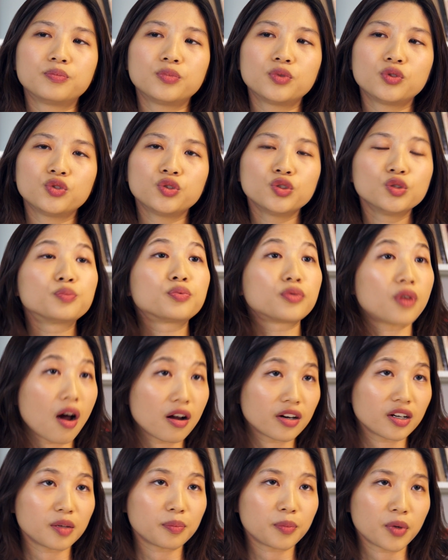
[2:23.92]
two
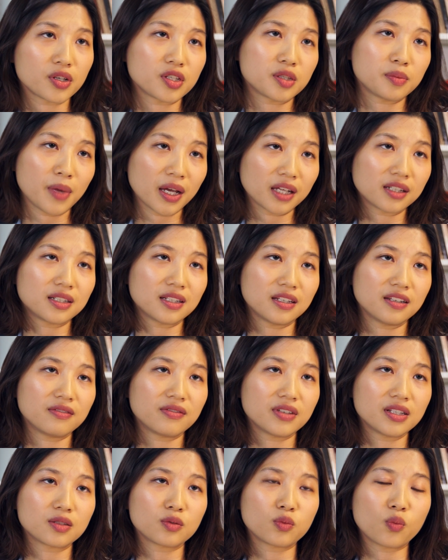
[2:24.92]
broader perspectives.